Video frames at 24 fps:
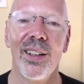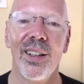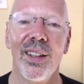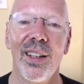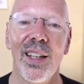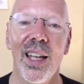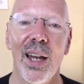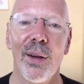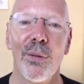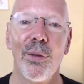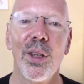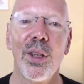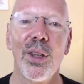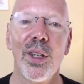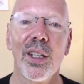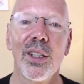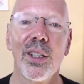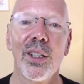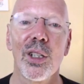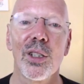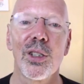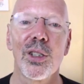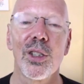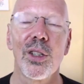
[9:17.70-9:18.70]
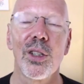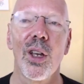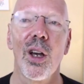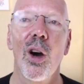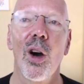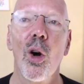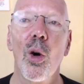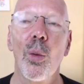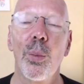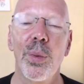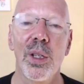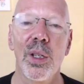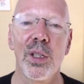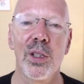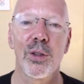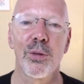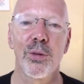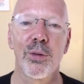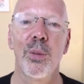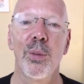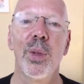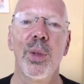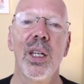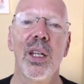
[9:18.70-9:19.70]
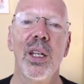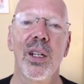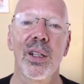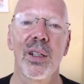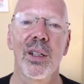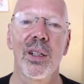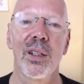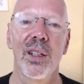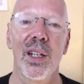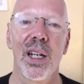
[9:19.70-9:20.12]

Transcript: everything just opens from here.